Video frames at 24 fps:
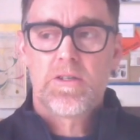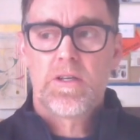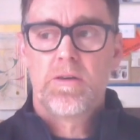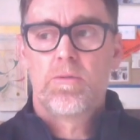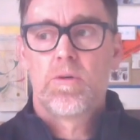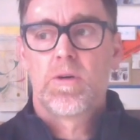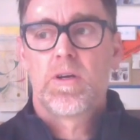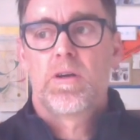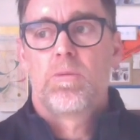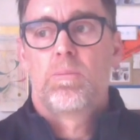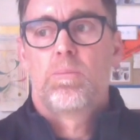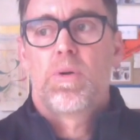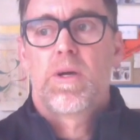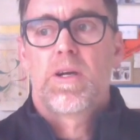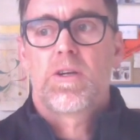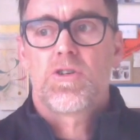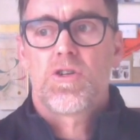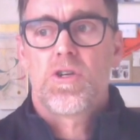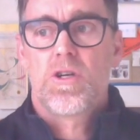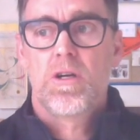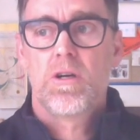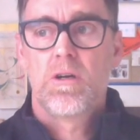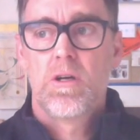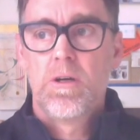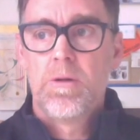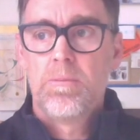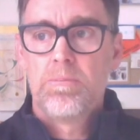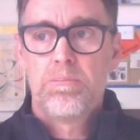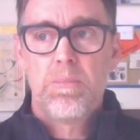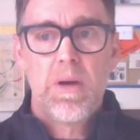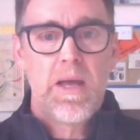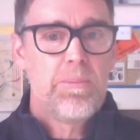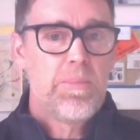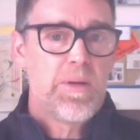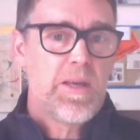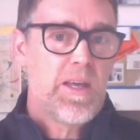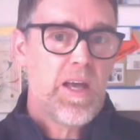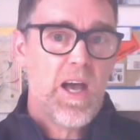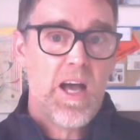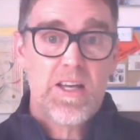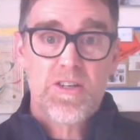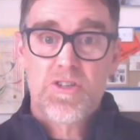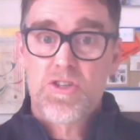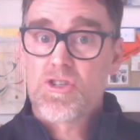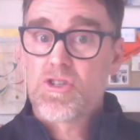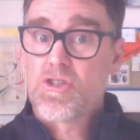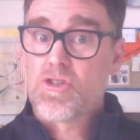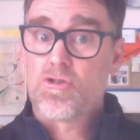Everyone can picture maybe a
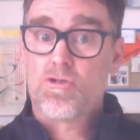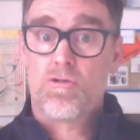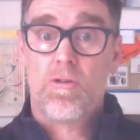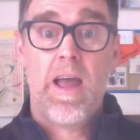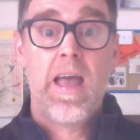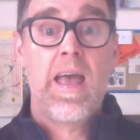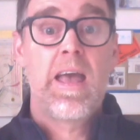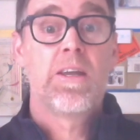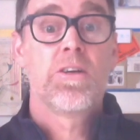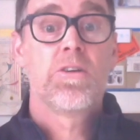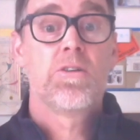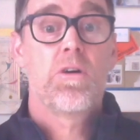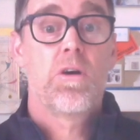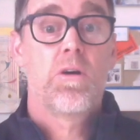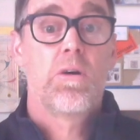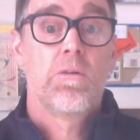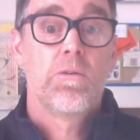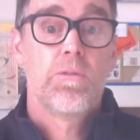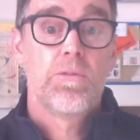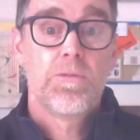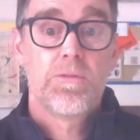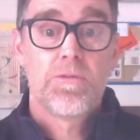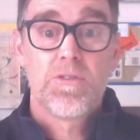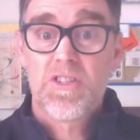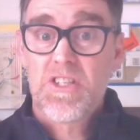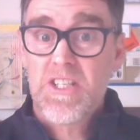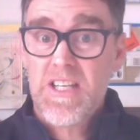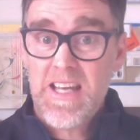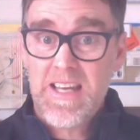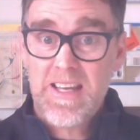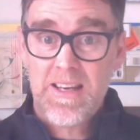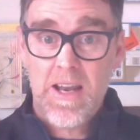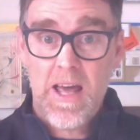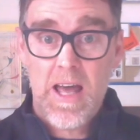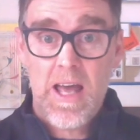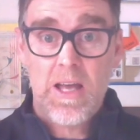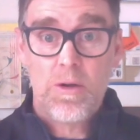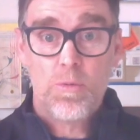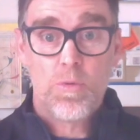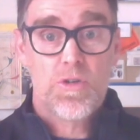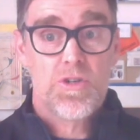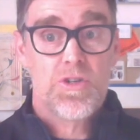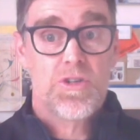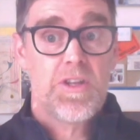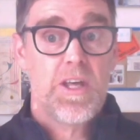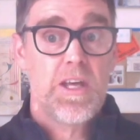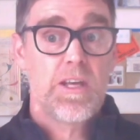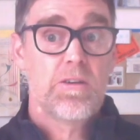strand of DNA,
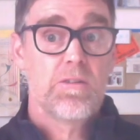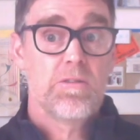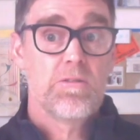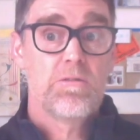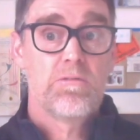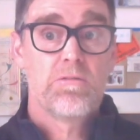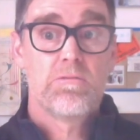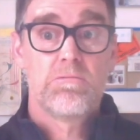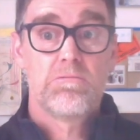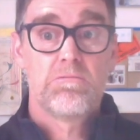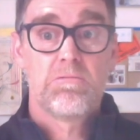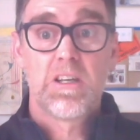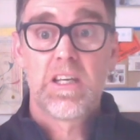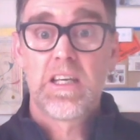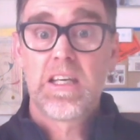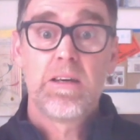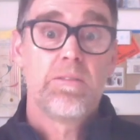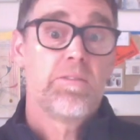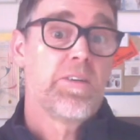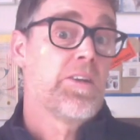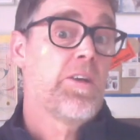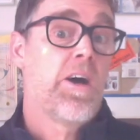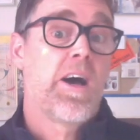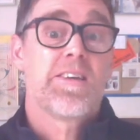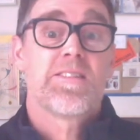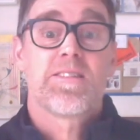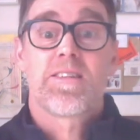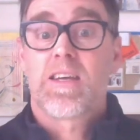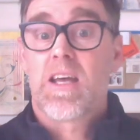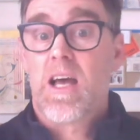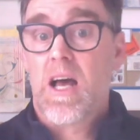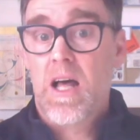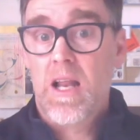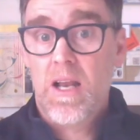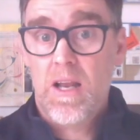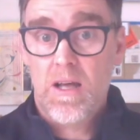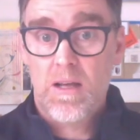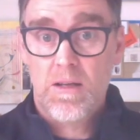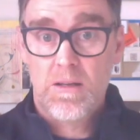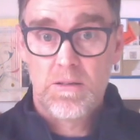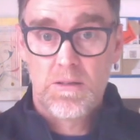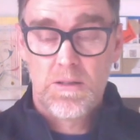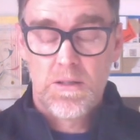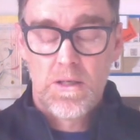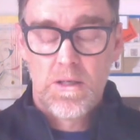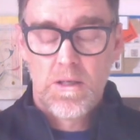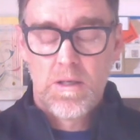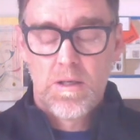which they could give a nice colour.
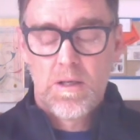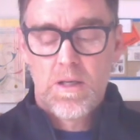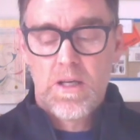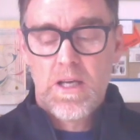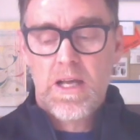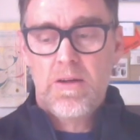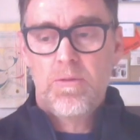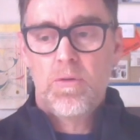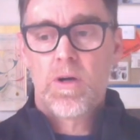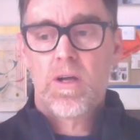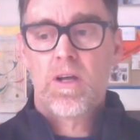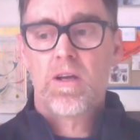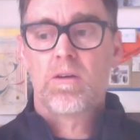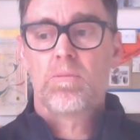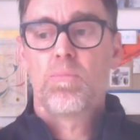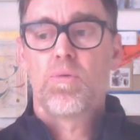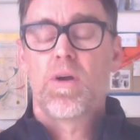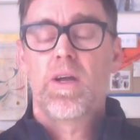Everyone can